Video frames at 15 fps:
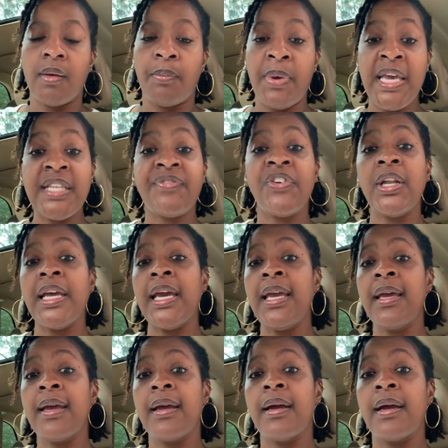peacefully,
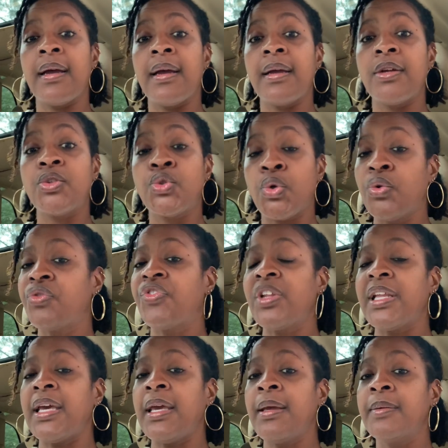
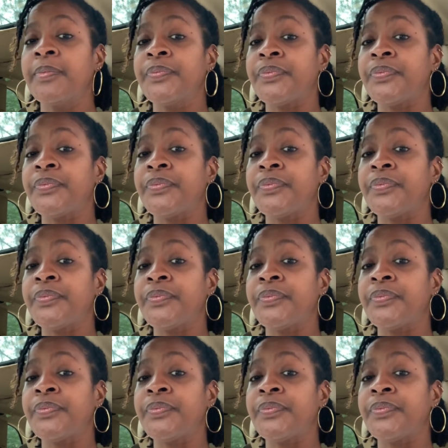truthfully